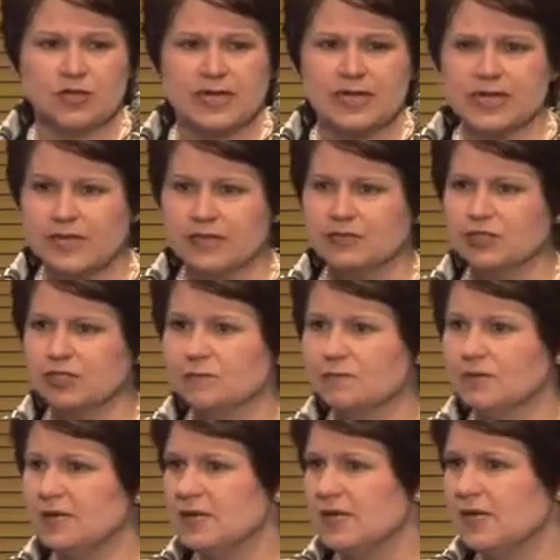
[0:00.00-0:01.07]
leadership
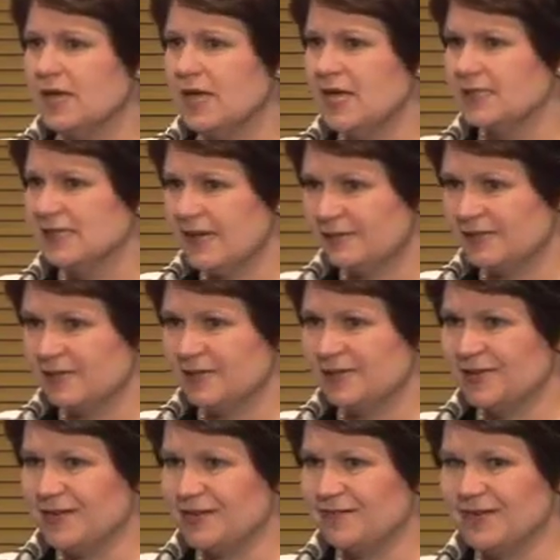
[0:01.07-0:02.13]
is
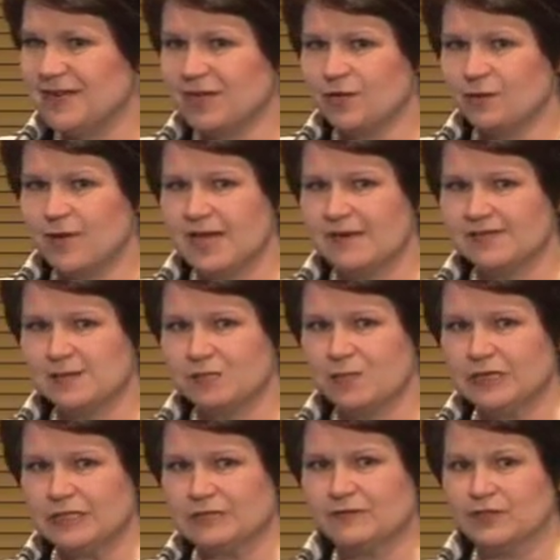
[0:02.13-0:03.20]
absolutely critical. We have some
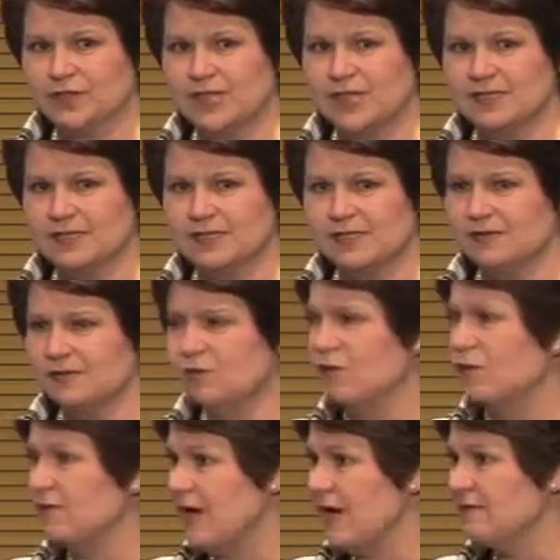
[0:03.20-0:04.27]
wonderful leaders in all
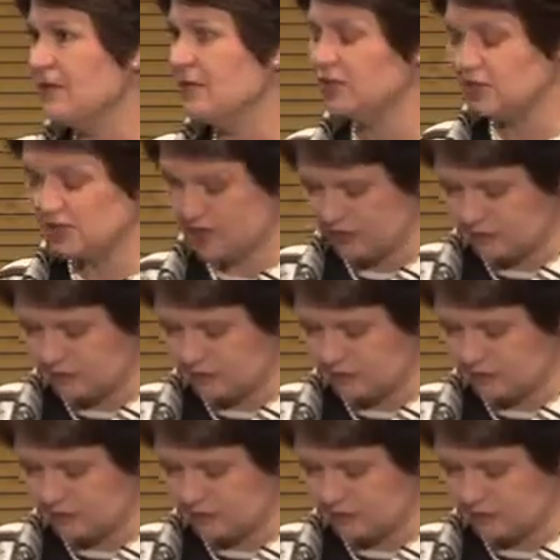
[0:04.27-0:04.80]
of our regions, I'm